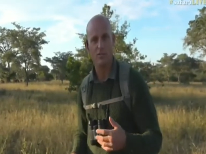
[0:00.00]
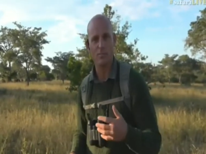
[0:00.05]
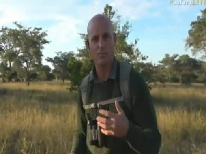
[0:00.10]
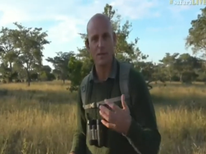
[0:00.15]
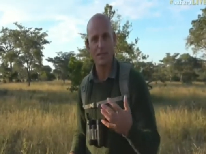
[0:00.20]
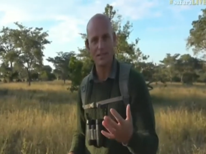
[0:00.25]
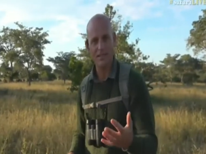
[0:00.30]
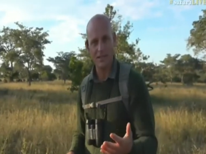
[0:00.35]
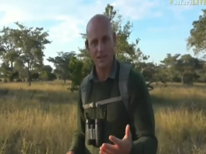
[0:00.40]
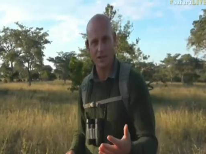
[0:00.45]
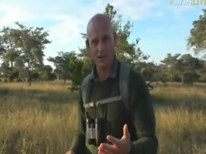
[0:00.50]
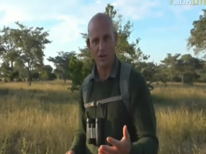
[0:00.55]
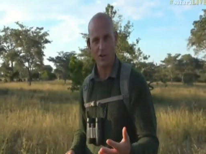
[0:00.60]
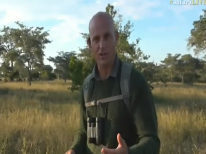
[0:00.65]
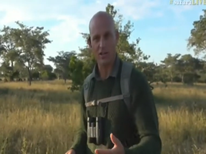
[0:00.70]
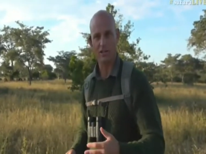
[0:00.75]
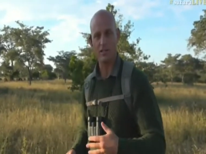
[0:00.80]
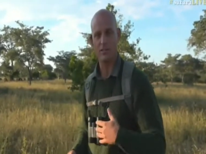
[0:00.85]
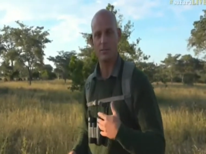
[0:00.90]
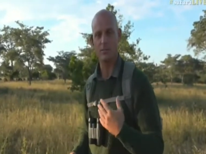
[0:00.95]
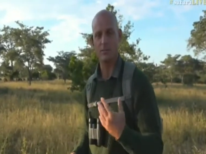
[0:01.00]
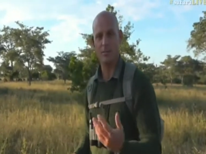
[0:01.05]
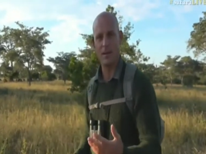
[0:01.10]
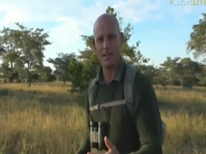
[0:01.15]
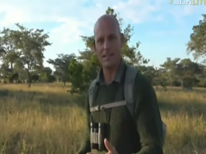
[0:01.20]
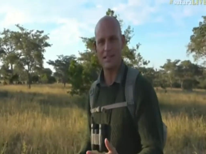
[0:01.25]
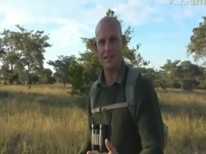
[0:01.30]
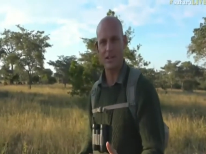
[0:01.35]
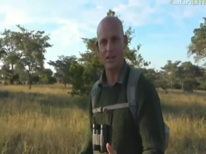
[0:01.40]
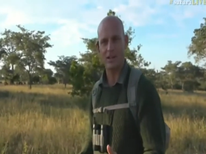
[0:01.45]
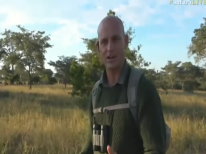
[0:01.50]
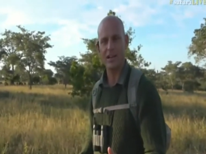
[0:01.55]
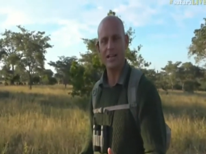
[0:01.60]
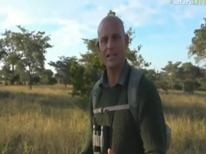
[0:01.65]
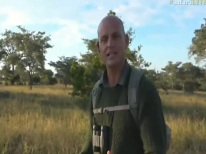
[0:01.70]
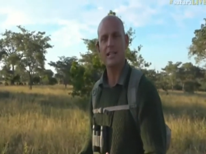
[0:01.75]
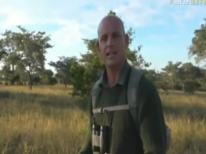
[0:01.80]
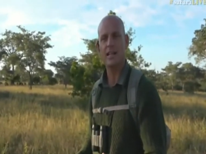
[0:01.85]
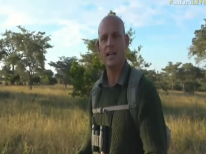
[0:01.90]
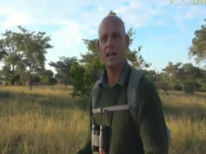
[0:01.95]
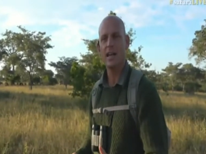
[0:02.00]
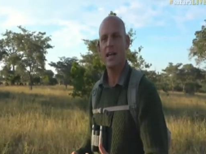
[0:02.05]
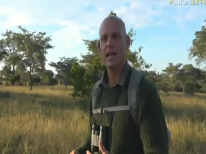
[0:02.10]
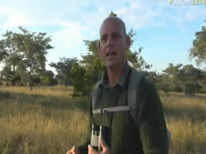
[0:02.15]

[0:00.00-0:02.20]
better grass and better grazing.